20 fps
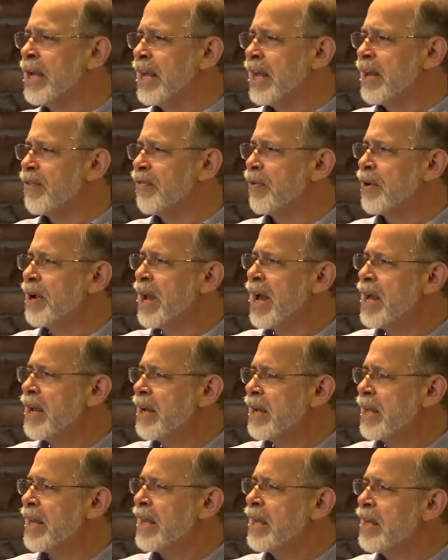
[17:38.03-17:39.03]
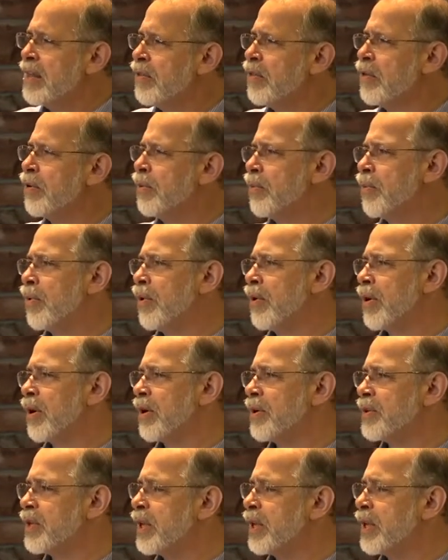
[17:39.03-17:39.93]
If we're not in the Word?